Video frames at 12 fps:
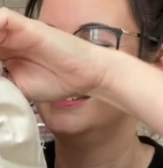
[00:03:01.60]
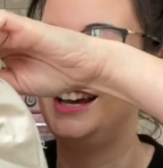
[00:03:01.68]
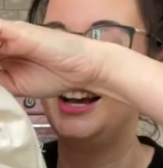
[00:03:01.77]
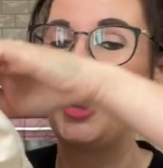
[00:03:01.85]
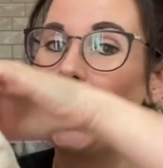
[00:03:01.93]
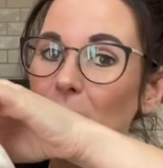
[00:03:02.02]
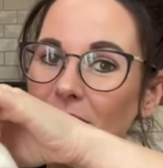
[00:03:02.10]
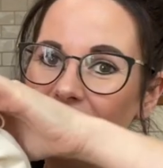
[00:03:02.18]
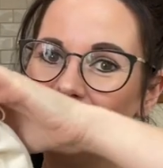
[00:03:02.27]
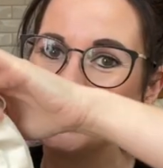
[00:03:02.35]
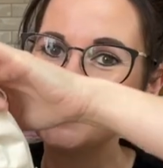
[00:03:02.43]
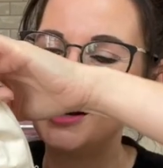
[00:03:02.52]
I can't
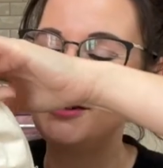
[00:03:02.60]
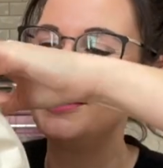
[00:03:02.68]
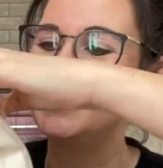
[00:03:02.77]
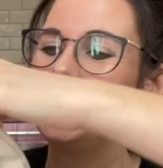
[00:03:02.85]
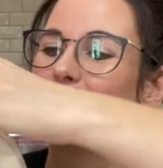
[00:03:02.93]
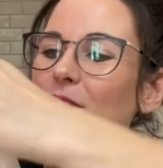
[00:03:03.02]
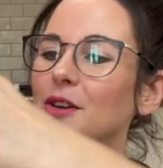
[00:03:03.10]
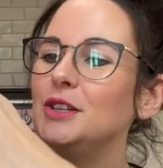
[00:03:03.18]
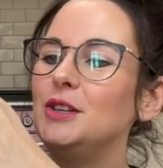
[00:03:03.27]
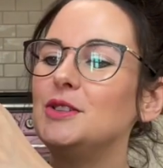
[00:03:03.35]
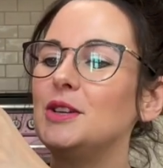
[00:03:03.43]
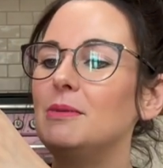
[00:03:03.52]
believe there's no videos on
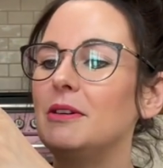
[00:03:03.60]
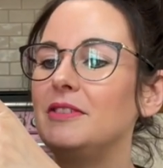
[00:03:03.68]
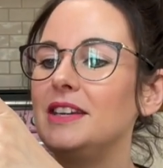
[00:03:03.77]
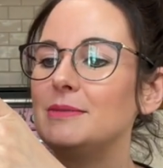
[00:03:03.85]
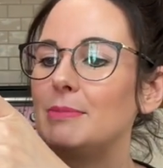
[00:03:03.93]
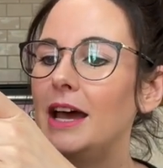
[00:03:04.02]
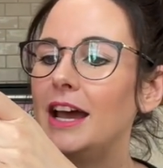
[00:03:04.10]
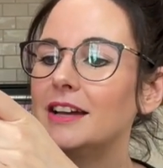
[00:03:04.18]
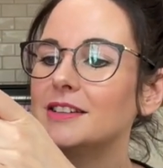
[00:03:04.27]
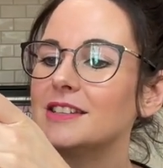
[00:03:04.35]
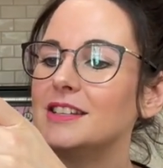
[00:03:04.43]
YouTube of these bags.